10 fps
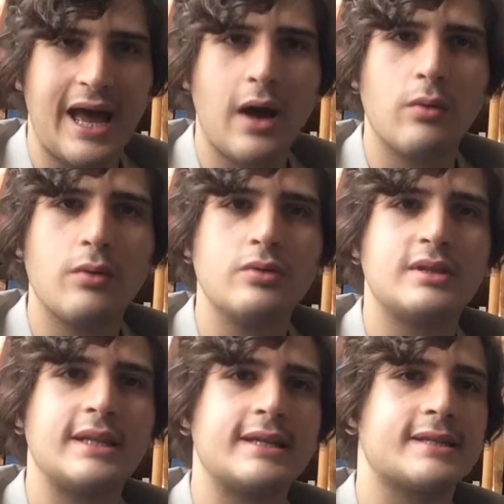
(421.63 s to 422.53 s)
how those
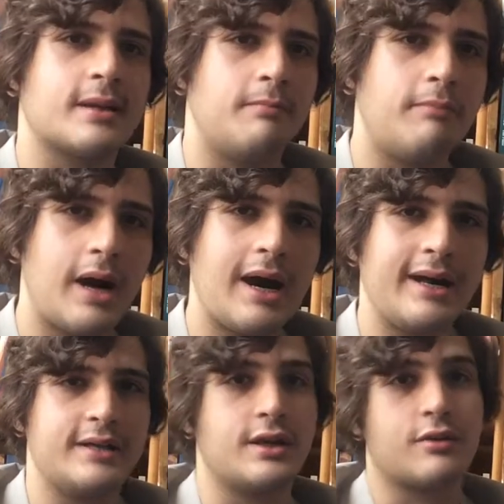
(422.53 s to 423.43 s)
things
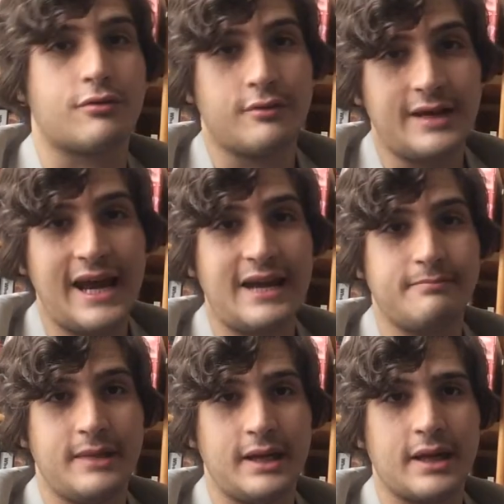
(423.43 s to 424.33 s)
combine to create
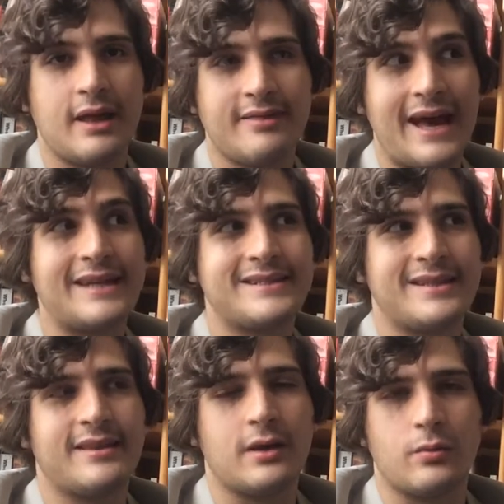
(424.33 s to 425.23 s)
meaning. That's
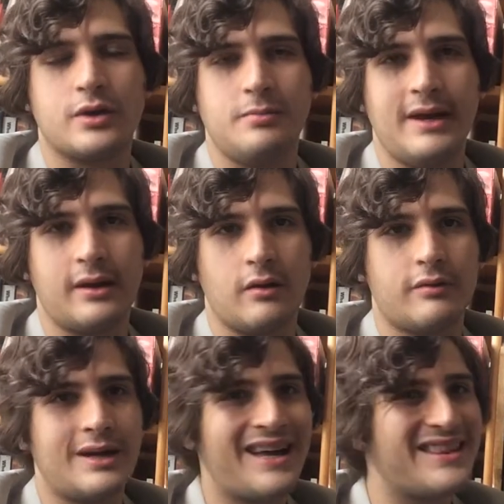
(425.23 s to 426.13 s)
the thing we're debating over,
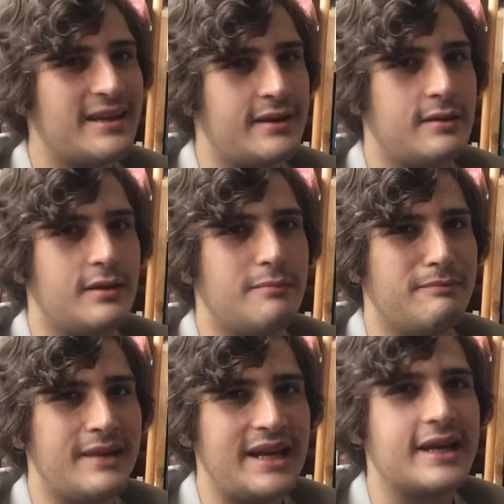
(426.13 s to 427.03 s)
not the, the
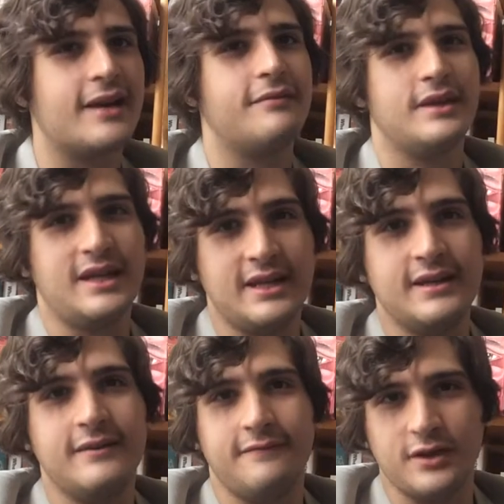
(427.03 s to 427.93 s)
meaning of an
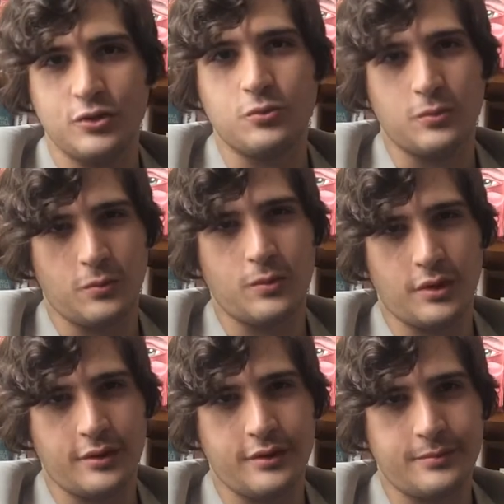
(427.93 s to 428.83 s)
individual
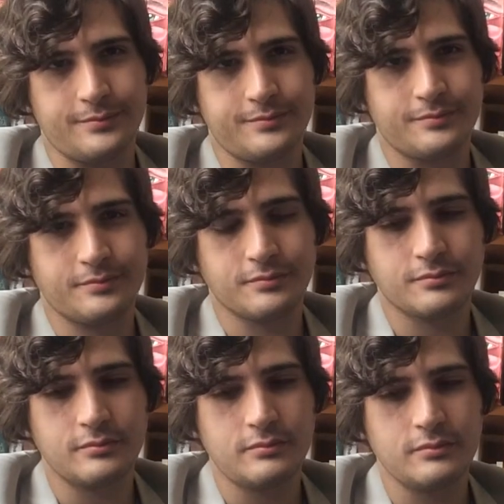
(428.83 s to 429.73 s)
word.
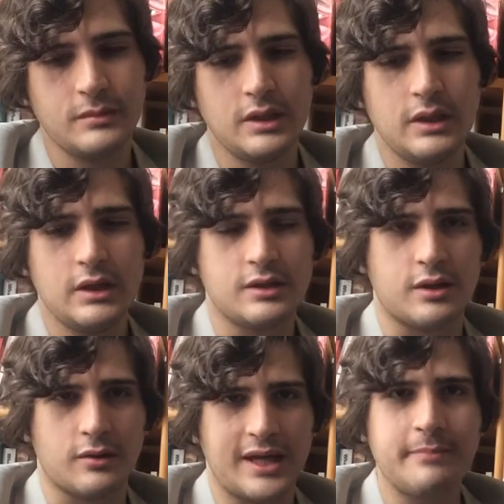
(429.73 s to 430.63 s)

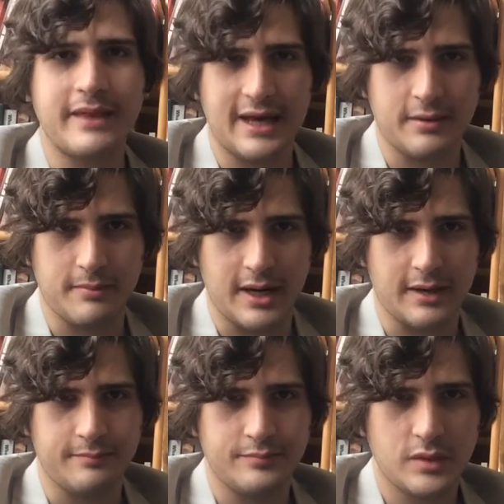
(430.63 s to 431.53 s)
So keep that in
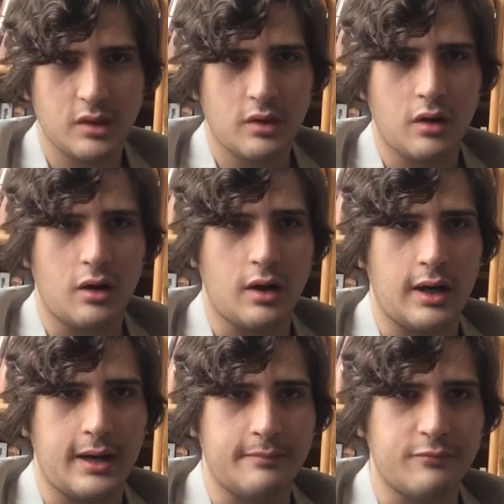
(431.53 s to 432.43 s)
mind.
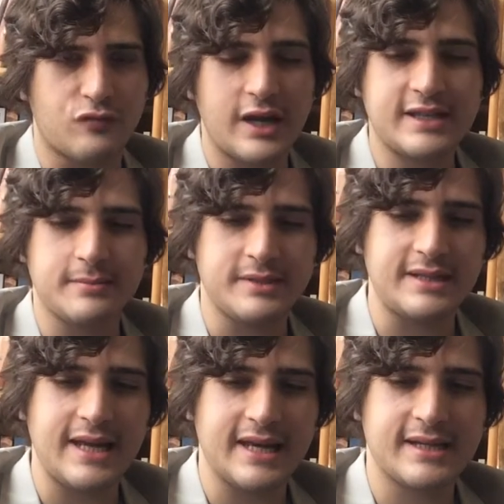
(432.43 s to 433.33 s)
Uh, Ransom's
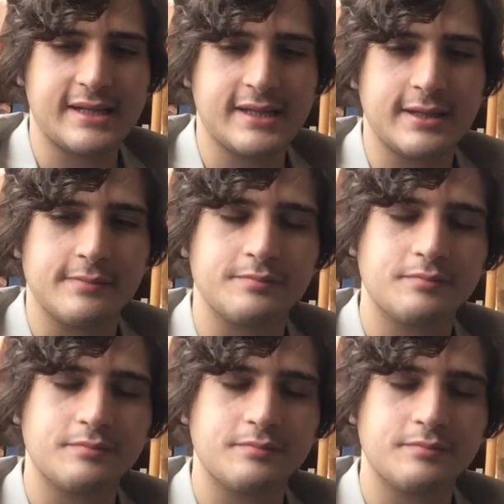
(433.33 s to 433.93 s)
next